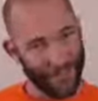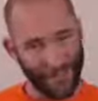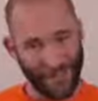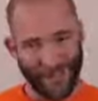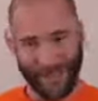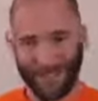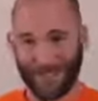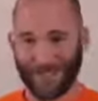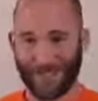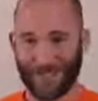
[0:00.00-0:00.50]

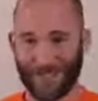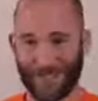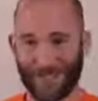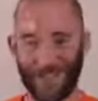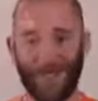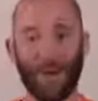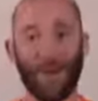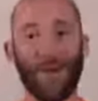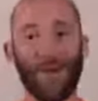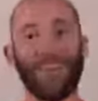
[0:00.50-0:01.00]
realize, to
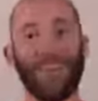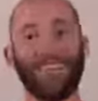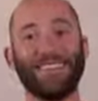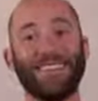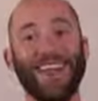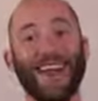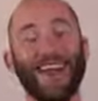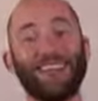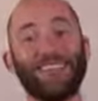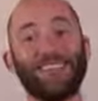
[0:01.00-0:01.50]
know,
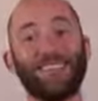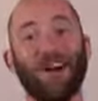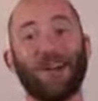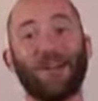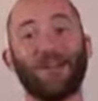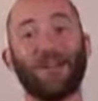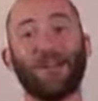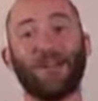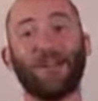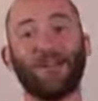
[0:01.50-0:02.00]
is that
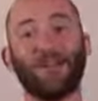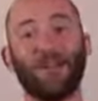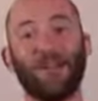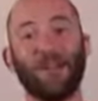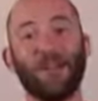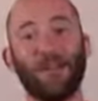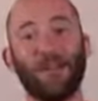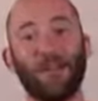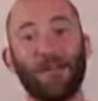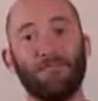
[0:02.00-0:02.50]
software is
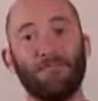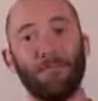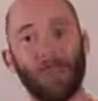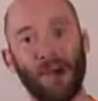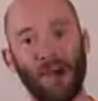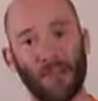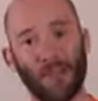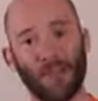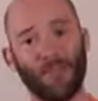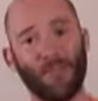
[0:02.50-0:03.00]
going to be
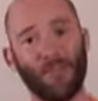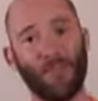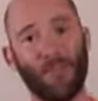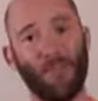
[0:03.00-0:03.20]
much